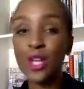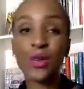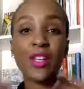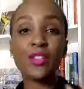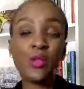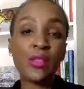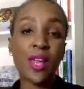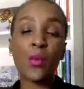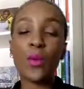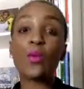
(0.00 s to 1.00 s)
You can do
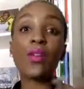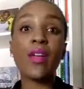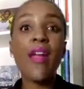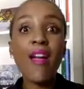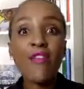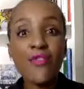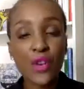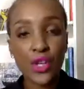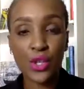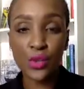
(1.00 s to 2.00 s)
that with
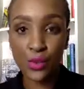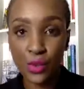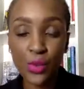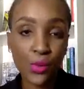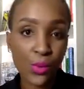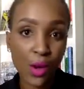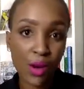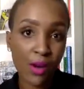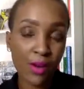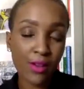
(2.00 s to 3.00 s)
whatever you
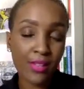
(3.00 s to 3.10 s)
are